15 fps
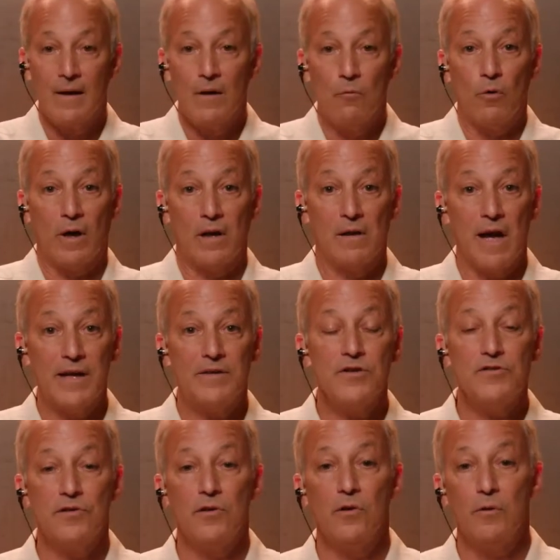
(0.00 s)
what I'd like to
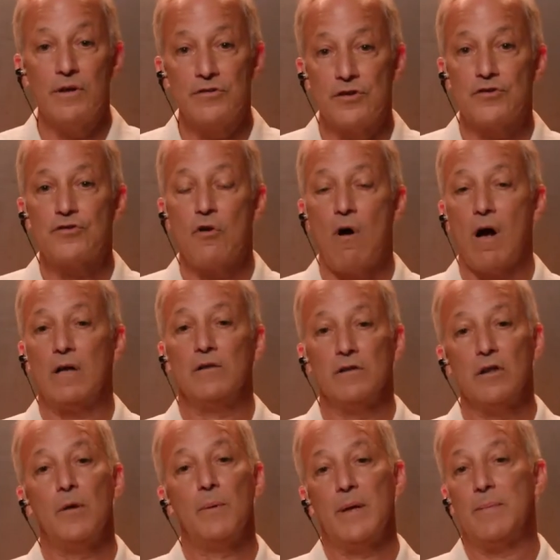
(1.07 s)
do is just talk a
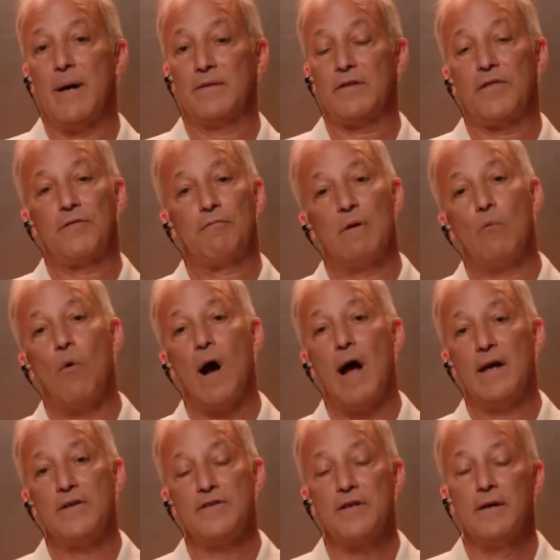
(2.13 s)
little bit about the three
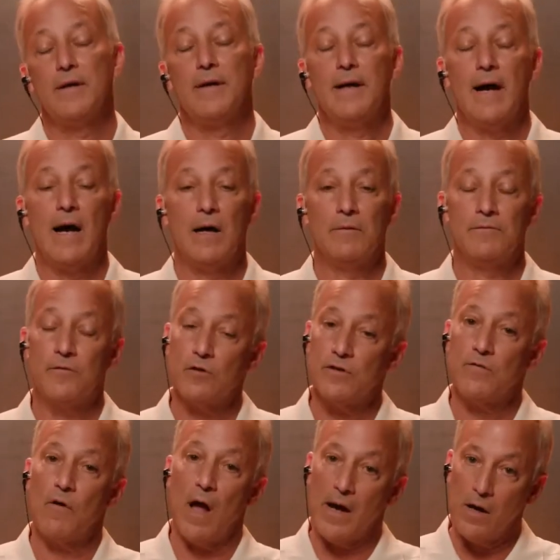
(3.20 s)
wines. First
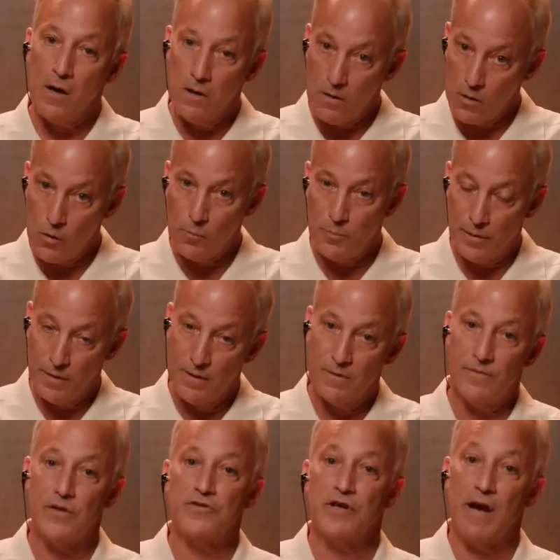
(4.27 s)
of all, I hope
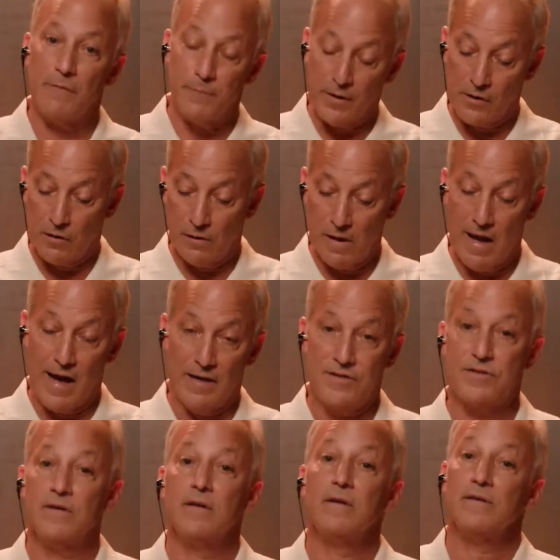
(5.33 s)
that you have them in your
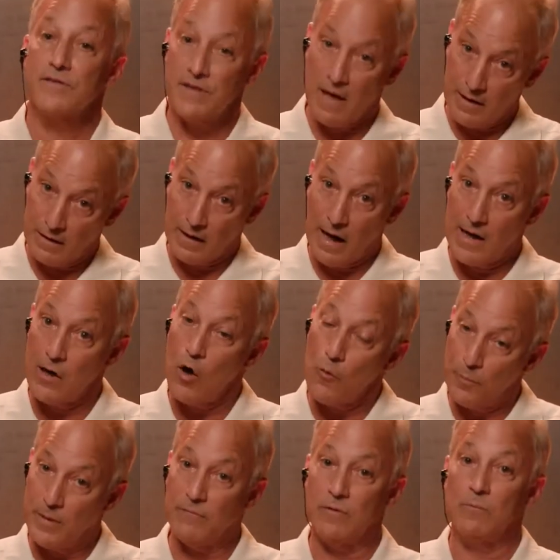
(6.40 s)
glass. Second, I
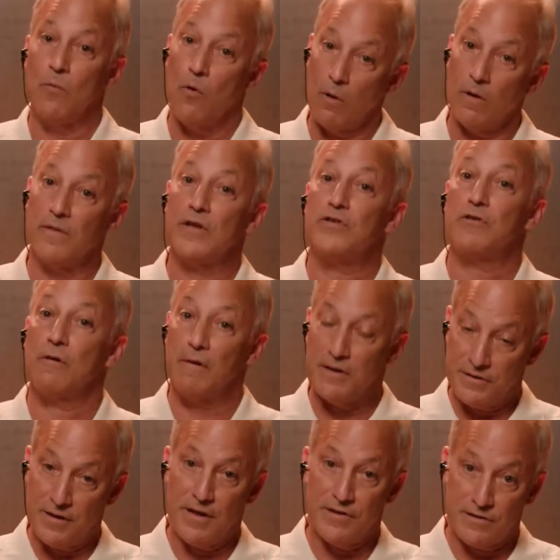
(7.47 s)
hope even more that you already
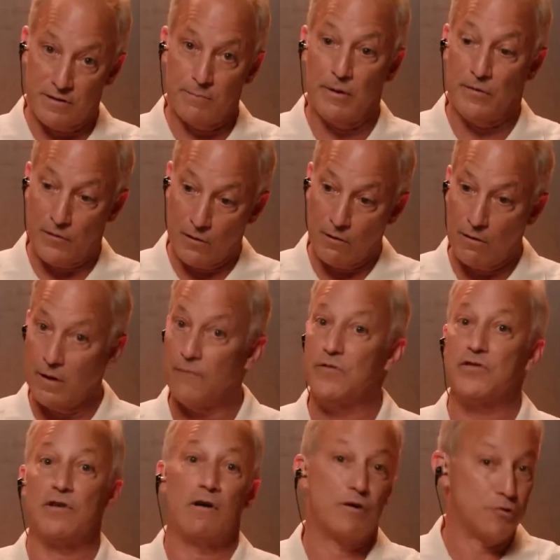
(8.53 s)
tasted them. And third, if you
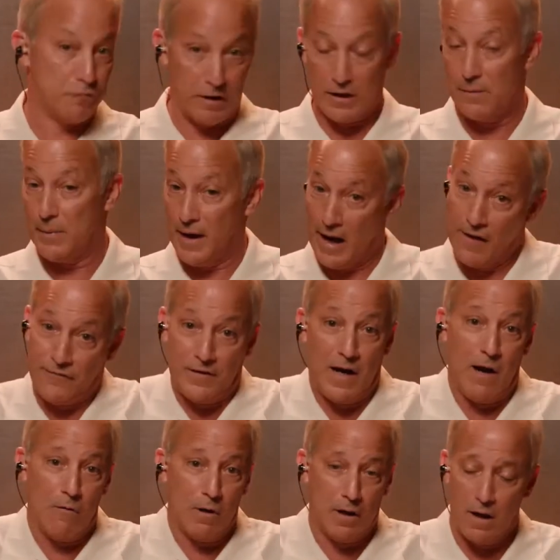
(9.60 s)
started drinking them a half an
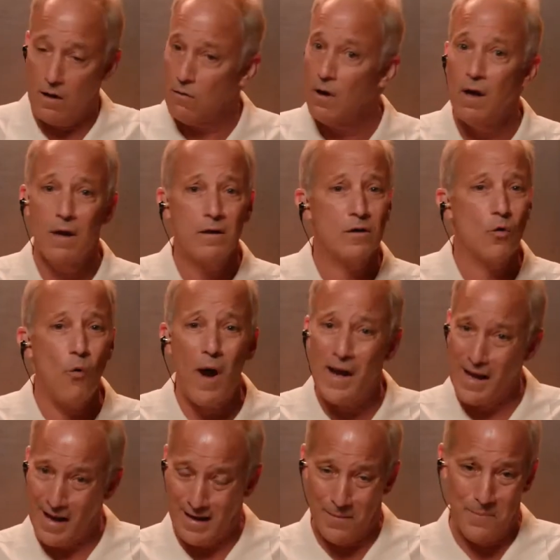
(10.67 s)
hour ago, you're way
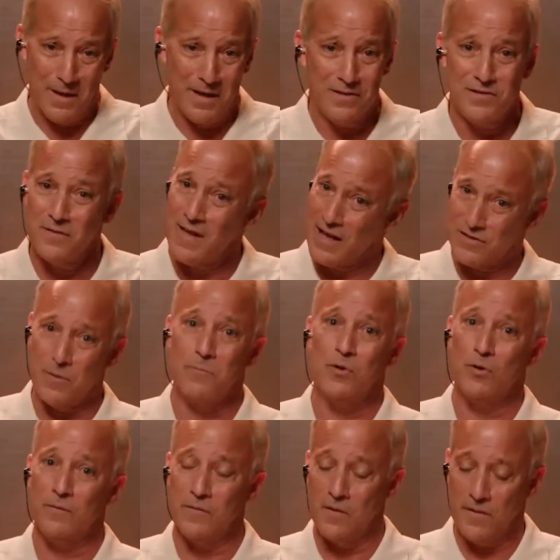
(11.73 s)
ahead of me. So that's a
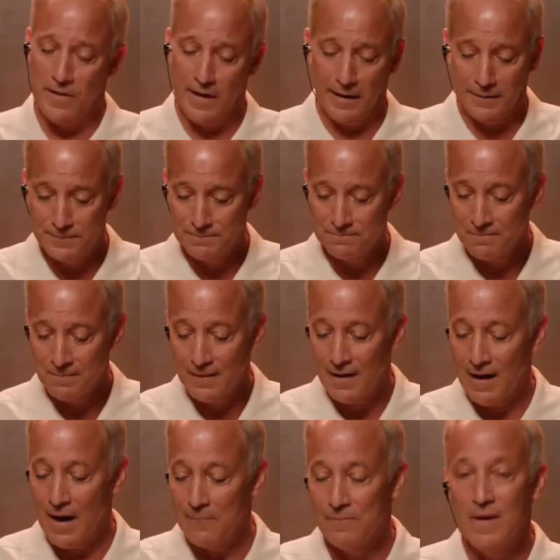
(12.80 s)
beautiful thing.
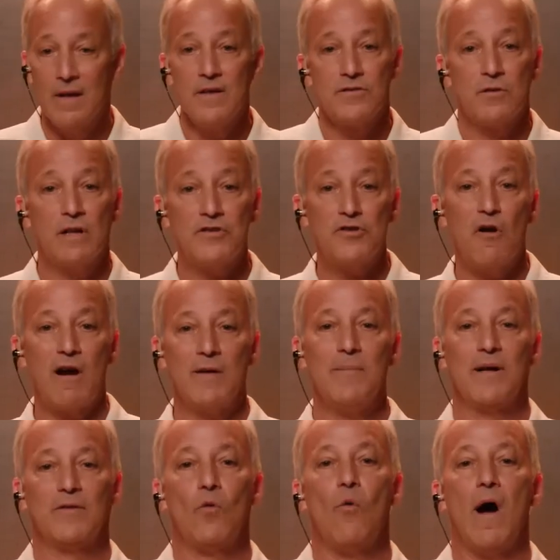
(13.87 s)
So let's talk
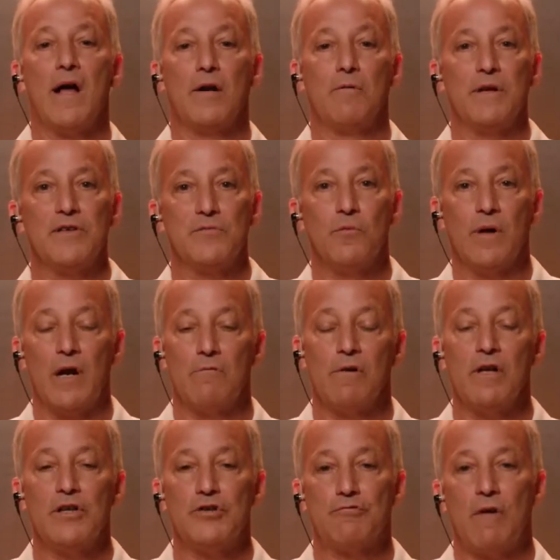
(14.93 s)
about the wineries. What I
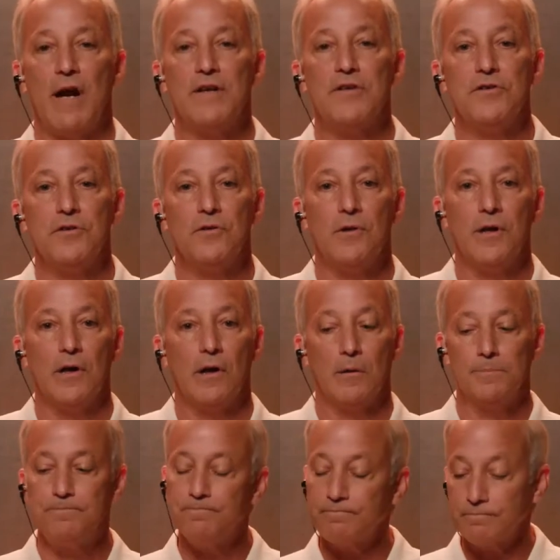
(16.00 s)
really tried to do here
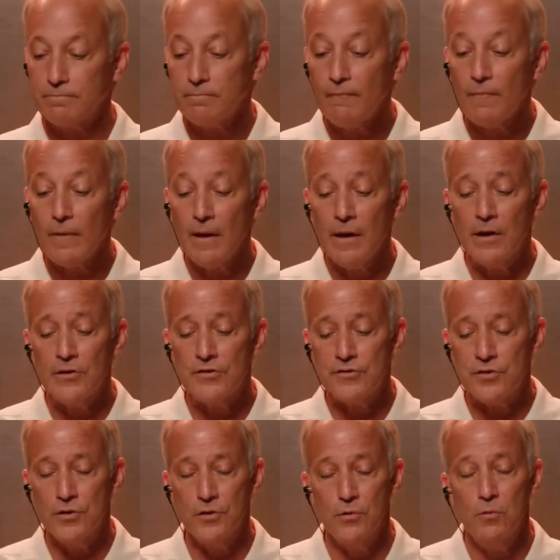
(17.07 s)
is
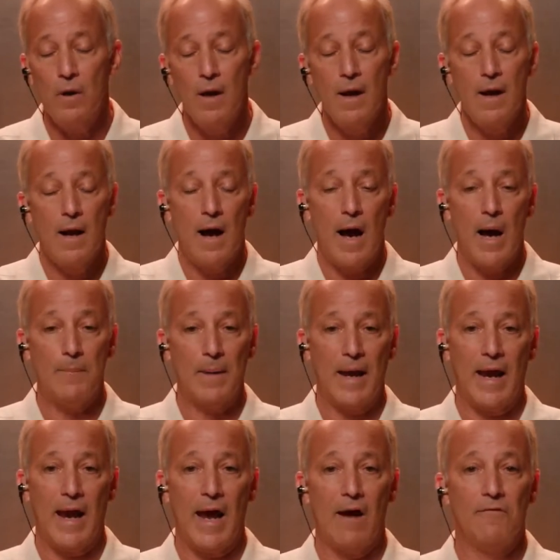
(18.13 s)
to
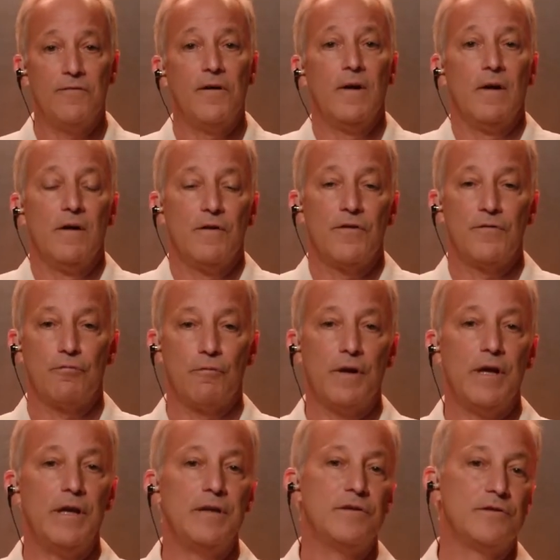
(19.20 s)
have
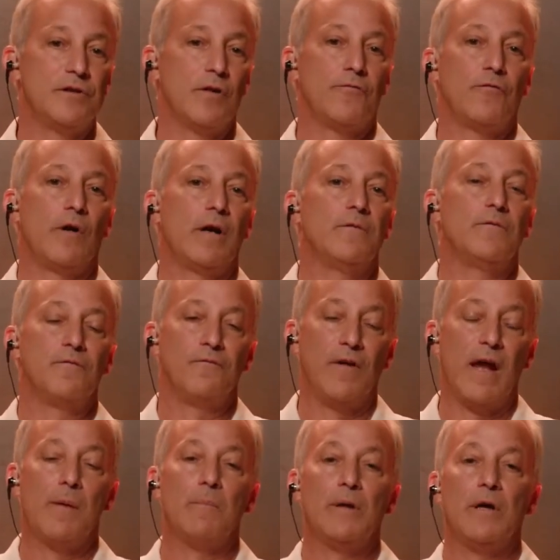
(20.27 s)
three different
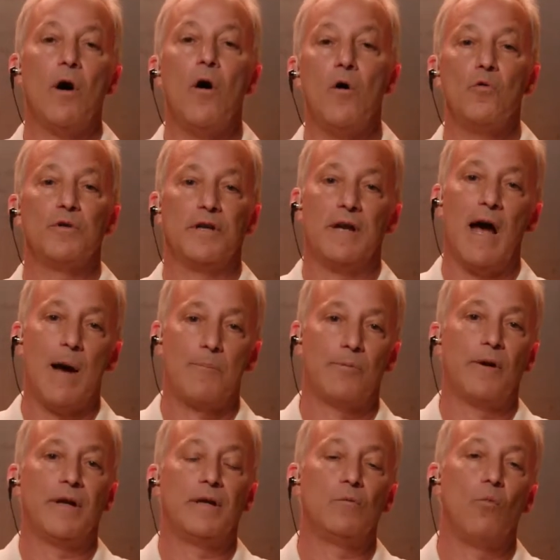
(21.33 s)
family-owned and
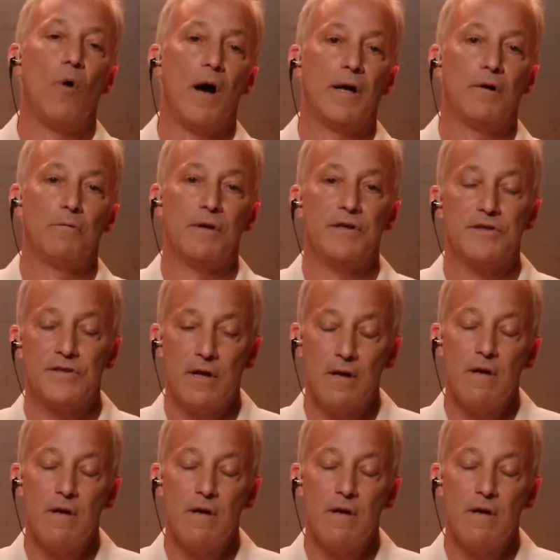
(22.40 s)
operated wineries